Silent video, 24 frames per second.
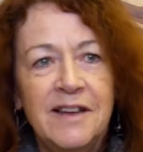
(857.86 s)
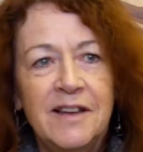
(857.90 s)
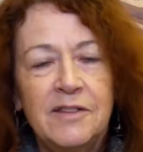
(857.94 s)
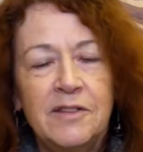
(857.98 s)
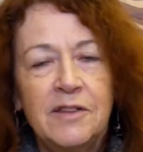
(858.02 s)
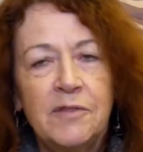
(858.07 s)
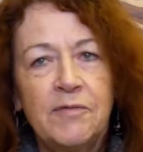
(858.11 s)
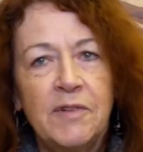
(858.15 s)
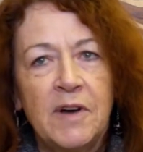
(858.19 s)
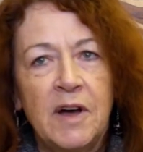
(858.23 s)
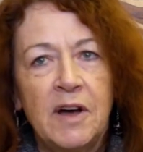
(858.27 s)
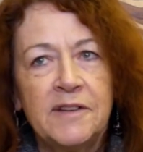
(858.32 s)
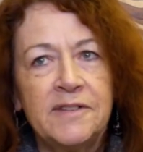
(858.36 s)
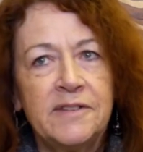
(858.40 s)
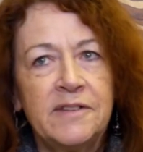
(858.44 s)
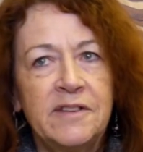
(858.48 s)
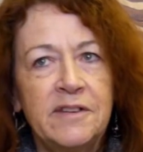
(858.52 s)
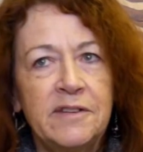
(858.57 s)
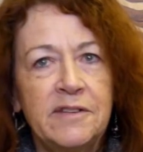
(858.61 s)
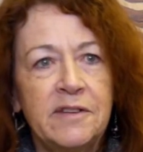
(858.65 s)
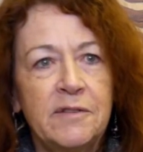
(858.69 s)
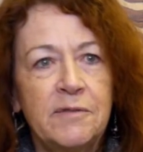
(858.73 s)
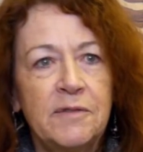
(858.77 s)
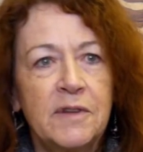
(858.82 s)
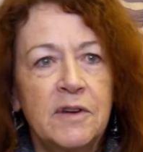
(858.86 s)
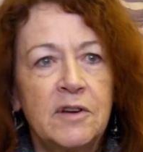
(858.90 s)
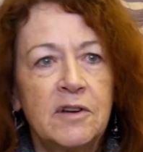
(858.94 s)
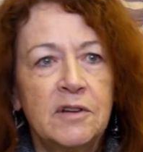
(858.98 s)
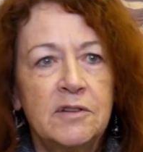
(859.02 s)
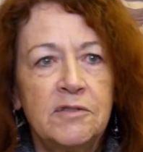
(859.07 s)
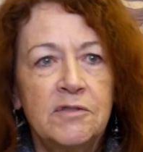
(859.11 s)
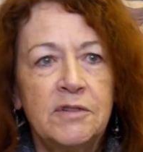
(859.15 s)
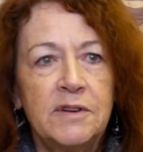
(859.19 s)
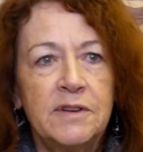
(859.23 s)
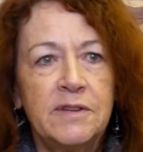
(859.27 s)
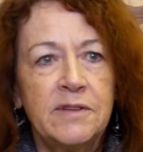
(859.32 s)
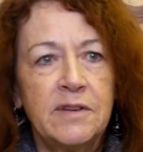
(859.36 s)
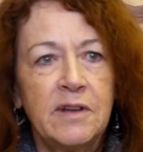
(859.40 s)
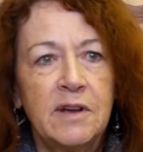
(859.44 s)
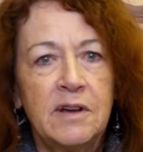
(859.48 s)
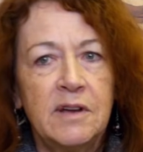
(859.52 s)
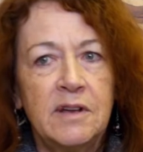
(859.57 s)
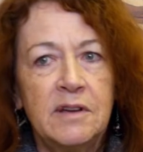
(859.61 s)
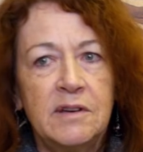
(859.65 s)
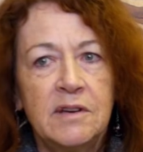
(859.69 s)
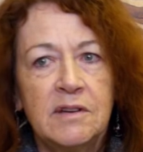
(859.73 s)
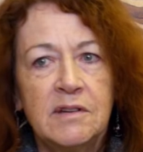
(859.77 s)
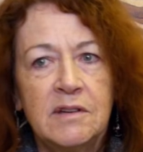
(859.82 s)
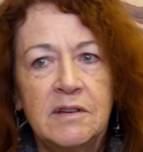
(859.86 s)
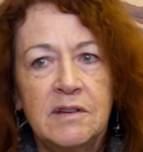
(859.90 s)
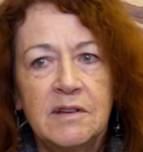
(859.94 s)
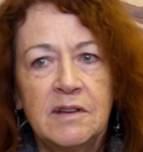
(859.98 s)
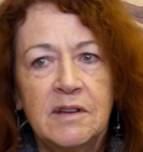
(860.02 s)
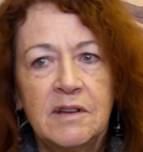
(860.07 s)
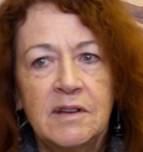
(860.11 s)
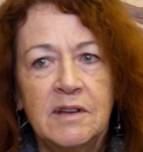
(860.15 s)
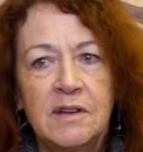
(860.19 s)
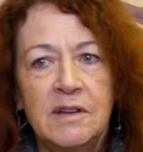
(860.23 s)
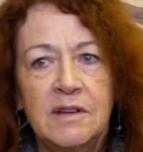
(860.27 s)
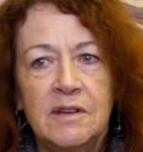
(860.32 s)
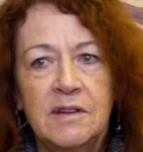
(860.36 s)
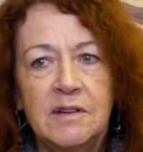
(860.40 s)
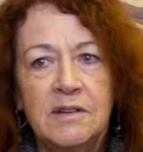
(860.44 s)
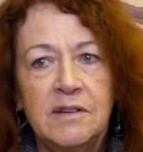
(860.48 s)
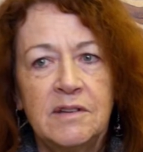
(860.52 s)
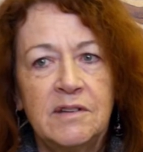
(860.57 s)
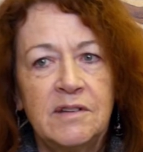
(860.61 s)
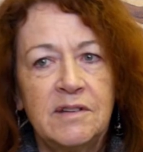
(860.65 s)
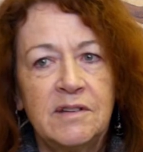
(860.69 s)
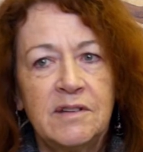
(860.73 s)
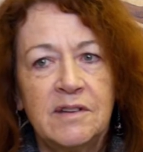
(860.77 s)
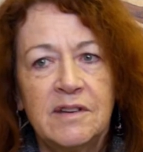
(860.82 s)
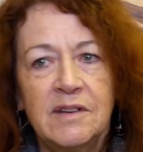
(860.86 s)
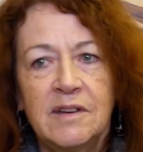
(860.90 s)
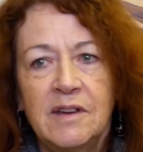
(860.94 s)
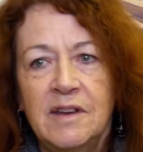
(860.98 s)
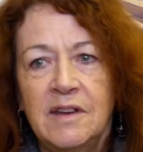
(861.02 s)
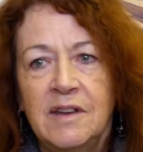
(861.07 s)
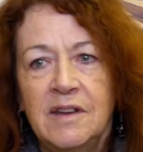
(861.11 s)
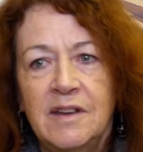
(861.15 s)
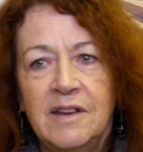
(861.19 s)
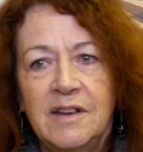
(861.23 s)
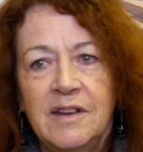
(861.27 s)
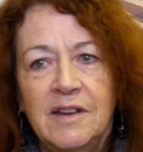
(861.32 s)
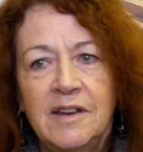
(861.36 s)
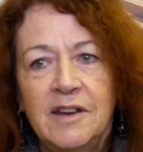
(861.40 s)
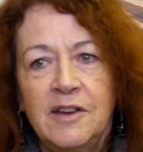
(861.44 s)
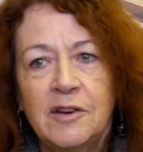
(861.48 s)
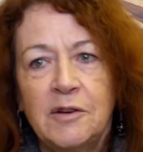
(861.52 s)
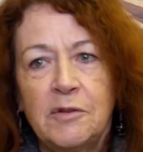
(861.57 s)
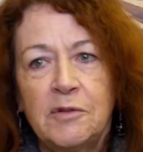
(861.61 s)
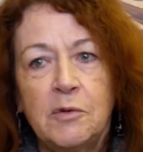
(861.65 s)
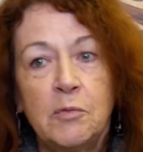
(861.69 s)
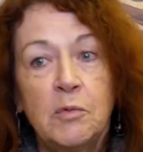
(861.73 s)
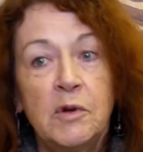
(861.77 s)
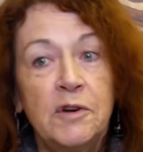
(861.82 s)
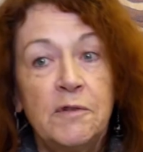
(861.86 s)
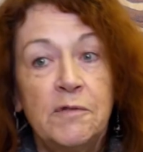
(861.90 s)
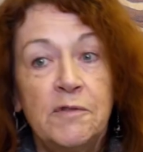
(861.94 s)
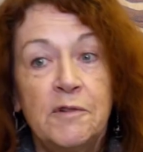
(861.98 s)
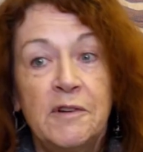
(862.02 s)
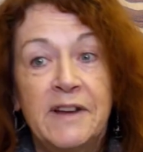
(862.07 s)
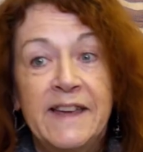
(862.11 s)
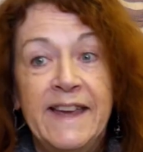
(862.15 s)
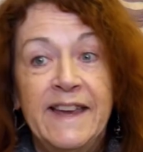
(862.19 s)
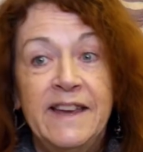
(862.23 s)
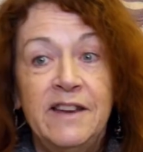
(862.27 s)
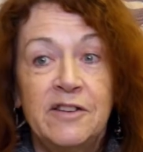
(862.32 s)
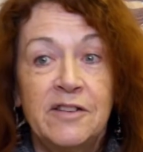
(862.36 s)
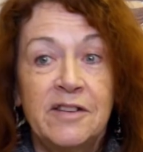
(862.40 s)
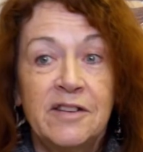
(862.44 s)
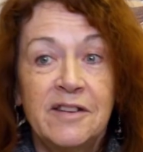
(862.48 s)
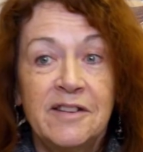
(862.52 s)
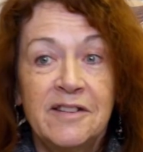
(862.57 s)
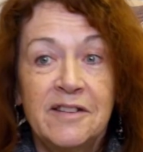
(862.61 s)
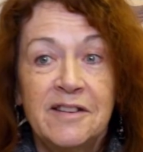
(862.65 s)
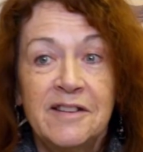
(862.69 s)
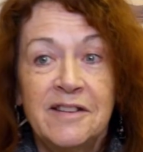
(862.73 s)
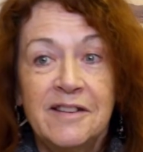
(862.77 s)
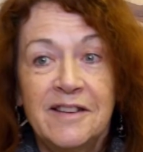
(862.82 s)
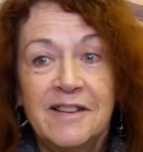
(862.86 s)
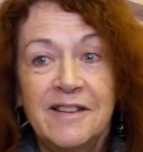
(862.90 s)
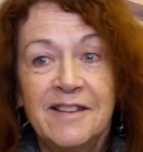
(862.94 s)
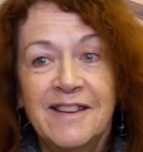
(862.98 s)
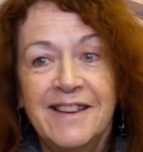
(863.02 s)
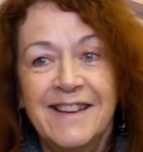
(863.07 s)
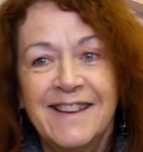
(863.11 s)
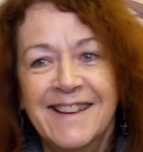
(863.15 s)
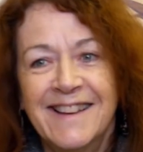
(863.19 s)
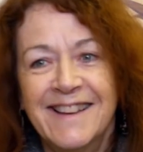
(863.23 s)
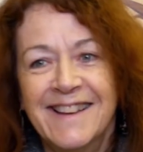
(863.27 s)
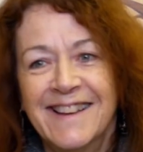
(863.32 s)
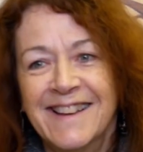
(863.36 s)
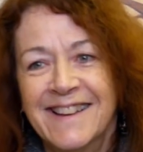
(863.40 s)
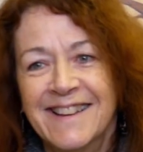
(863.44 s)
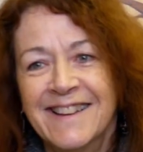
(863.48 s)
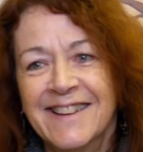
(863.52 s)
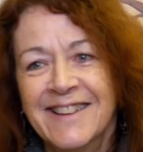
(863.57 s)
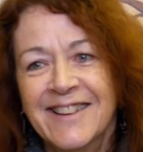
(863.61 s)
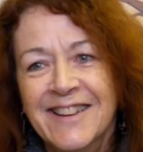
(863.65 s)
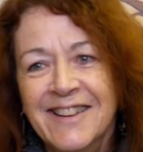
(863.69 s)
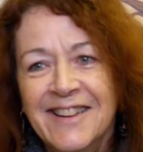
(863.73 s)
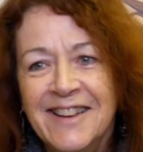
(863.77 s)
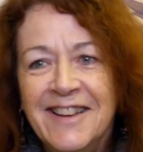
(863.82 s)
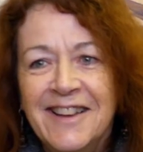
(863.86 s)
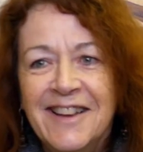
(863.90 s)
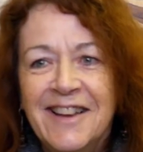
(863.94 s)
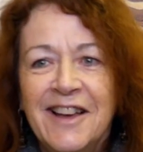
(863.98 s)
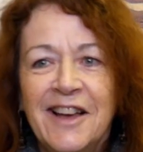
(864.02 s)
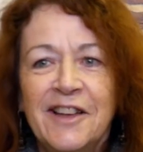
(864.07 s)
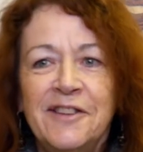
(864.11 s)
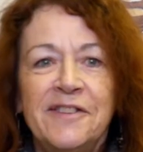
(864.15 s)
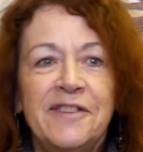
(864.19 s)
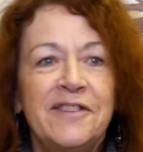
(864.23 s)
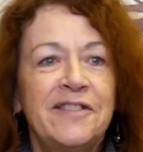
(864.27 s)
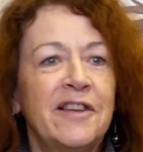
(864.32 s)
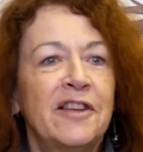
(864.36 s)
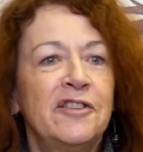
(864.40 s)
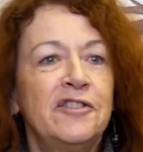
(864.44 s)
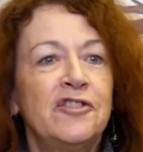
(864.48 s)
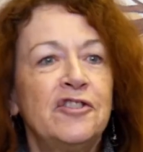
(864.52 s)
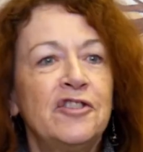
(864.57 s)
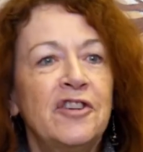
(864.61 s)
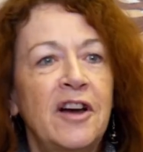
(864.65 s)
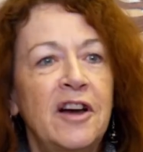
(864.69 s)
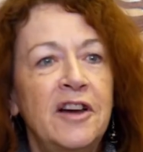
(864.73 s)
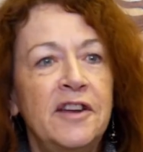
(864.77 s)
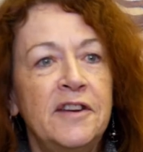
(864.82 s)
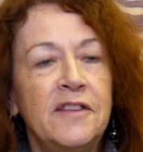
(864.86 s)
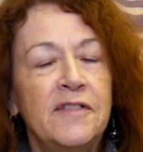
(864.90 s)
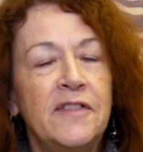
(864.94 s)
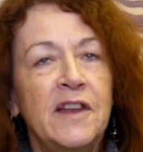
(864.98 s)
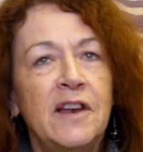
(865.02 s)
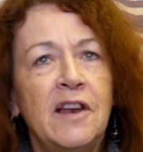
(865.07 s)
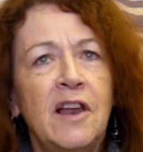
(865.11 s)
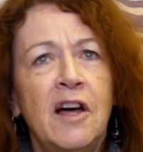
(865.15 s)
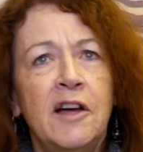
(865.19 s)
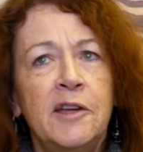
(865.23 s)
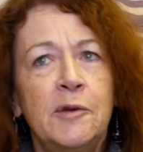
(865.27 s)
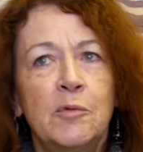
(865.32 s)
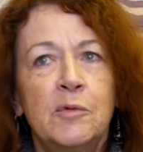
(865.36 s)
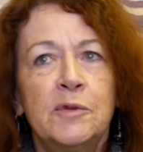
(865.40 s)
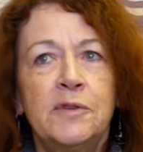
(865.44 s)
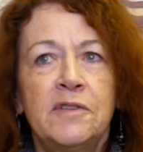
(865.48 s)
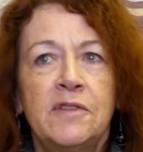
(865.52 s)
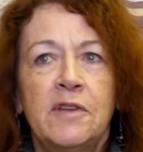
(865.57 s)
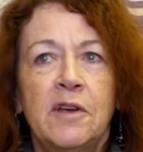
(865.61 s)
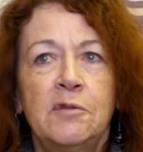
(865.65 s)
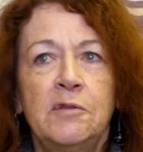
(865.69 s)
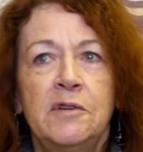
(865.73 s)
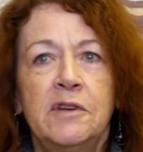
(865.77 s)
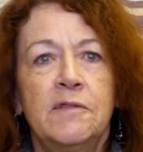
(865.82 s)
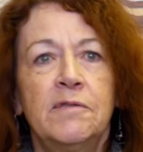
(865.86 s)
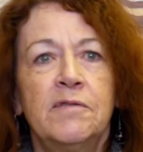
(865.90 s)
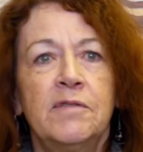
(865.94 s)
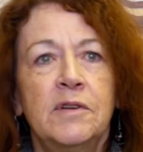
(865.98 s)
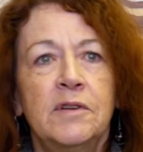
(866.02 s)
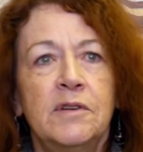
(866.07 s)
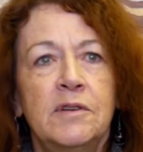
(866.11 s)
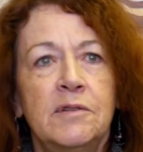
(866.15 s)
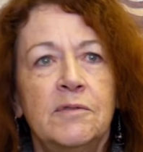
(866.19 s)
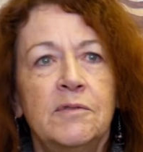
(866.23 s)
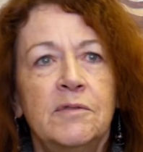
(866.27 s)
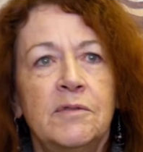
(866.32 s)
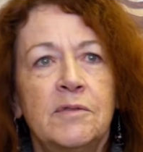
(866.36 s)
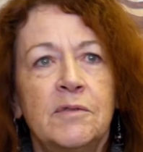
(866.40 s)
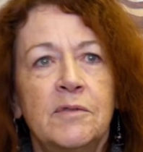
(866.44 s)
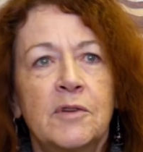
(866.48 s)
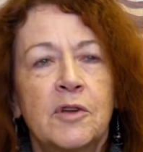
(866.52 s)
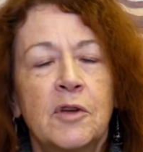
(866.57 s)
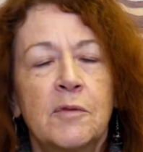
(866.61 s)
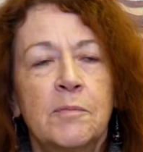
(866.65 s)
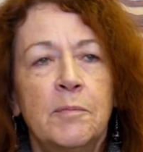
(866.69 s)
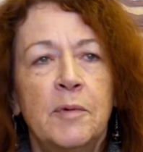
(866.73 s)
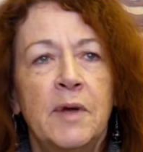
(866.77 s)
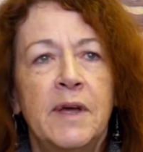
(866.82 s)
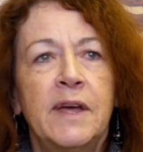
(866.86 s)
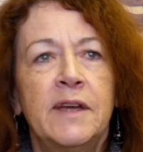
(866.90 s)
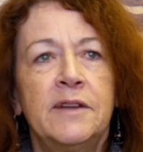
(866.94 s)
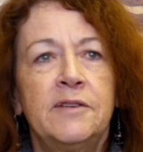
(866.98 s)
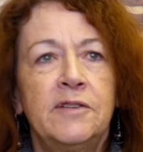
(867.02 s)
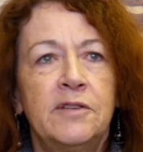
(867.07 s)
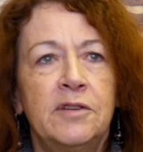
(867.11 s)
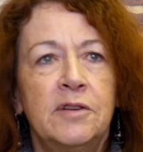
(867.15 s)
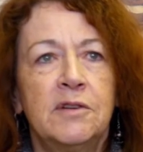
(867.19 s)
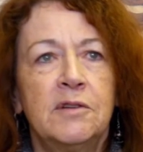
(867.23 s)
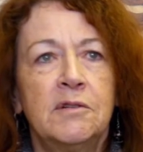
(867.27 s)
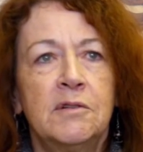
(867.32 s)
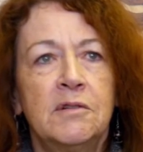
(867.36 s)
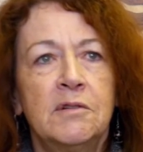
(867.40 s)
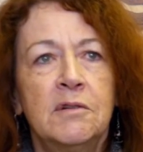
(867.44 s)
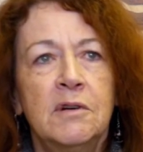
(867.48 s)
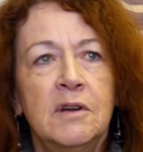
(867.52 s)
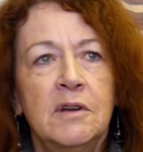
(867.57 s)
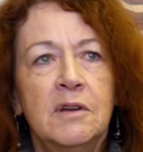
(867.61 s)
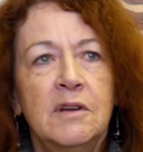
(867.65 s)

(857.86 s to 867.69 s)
the vastness of the countryside and, you know, the wonderful heat and sunshine and the light was so different compared to